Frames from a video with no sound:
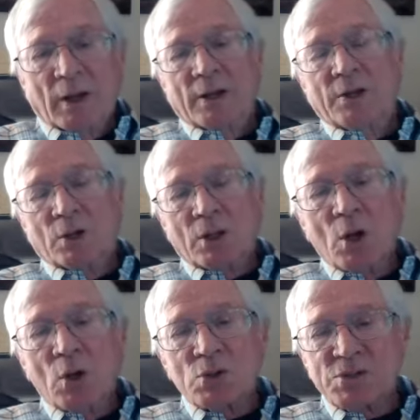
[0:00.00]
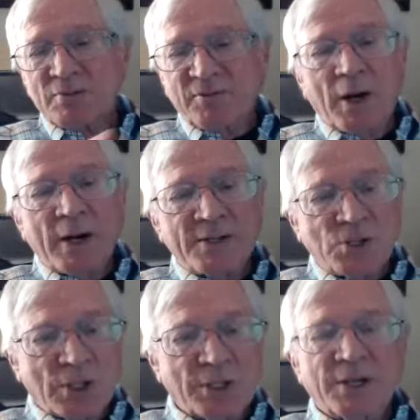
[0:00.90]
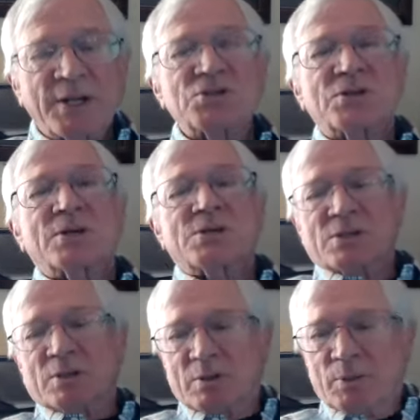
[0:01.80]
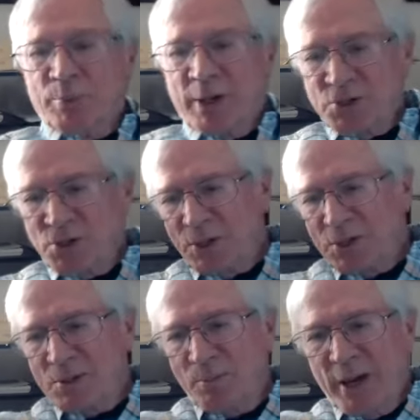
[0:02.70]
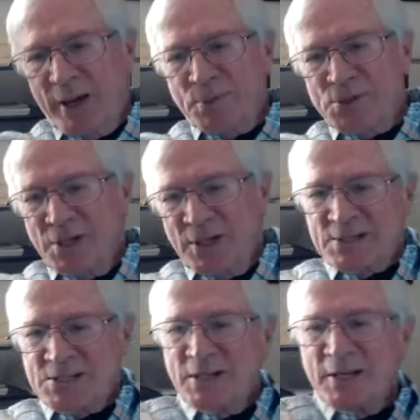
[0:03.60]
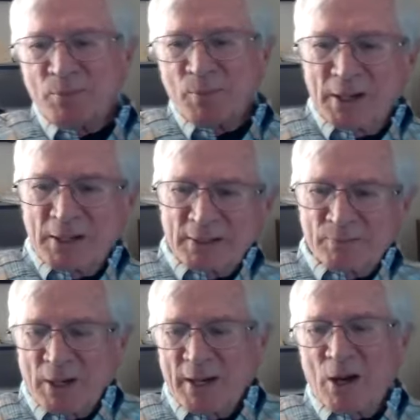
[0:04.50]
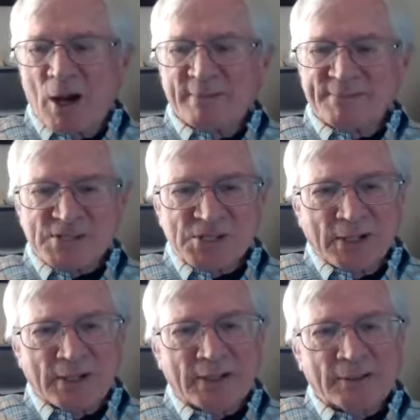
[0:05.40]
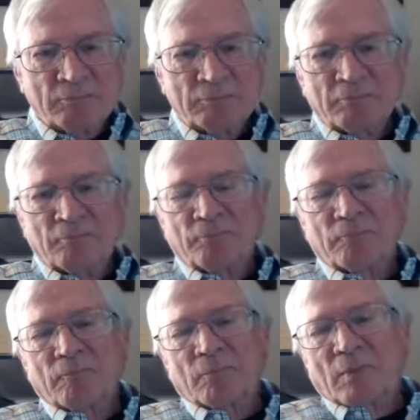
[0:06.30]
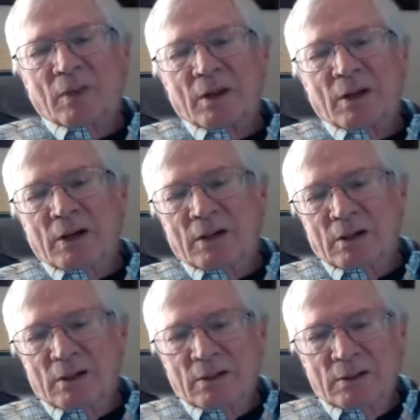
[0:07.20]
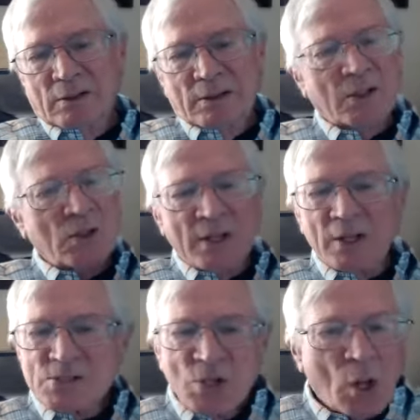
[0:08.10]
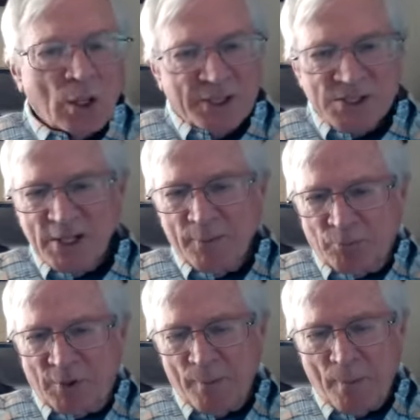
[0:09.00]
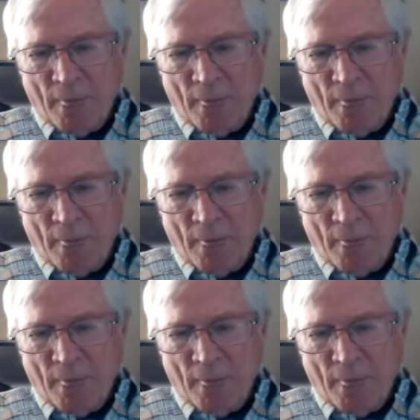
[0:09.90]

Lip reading: And your clothes and furniture and dishes and the pictures and papers you can see in my office here, that's all exempt.